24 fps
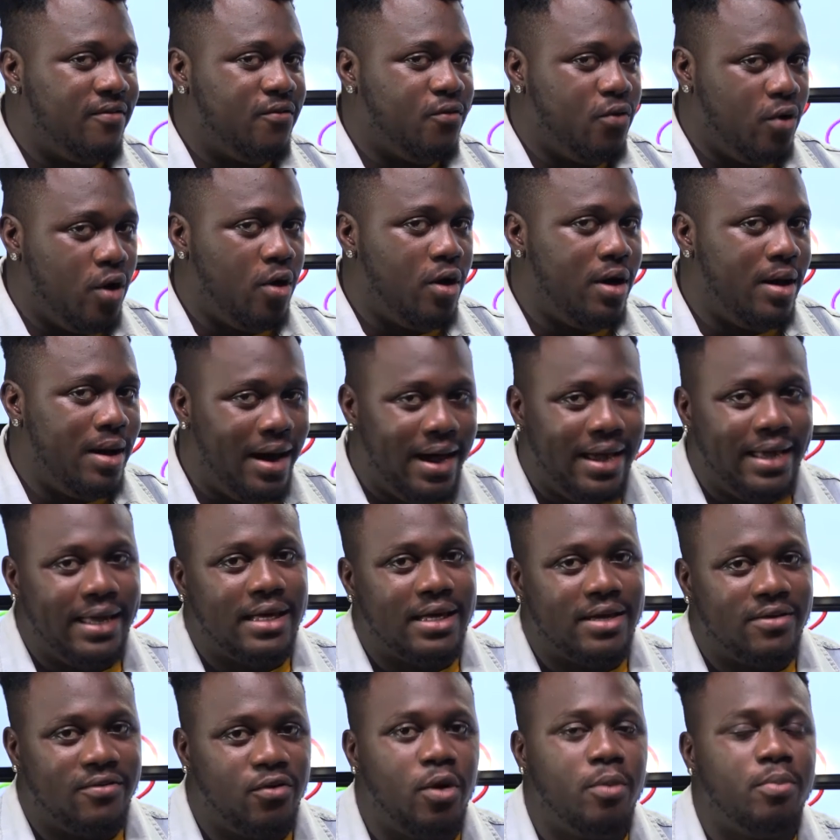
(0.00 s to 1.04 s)
A
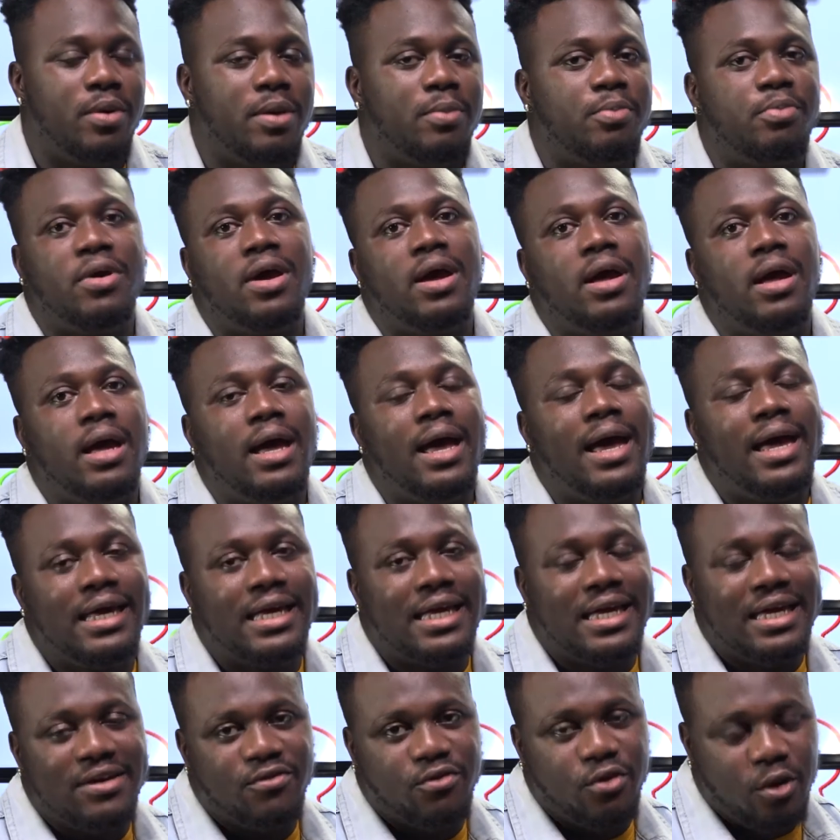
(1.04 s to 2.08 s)

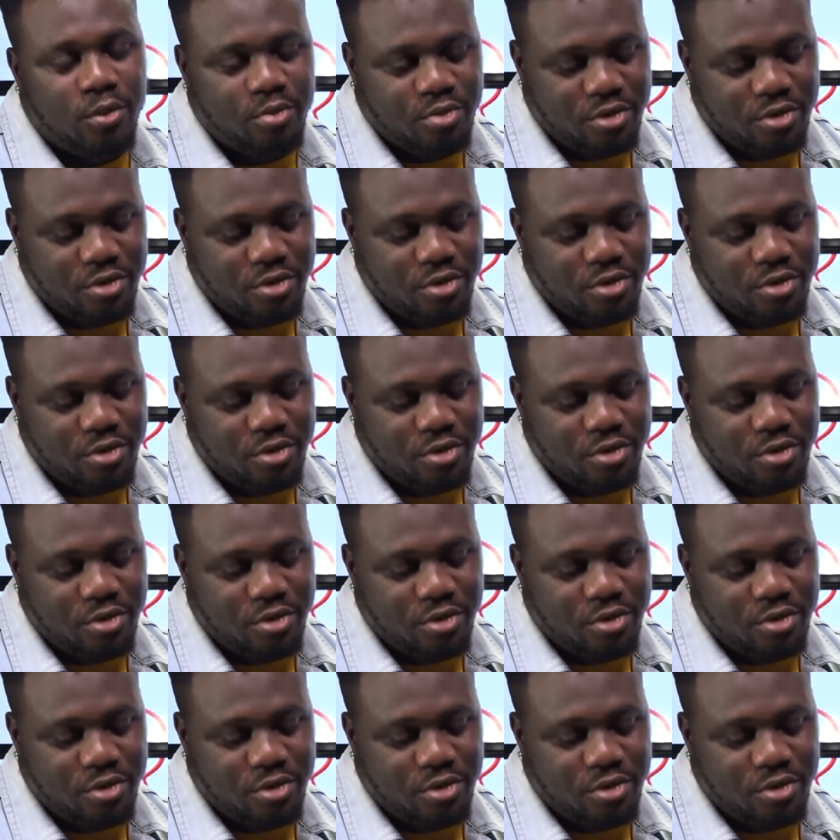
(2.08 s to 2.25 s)
hike in fuel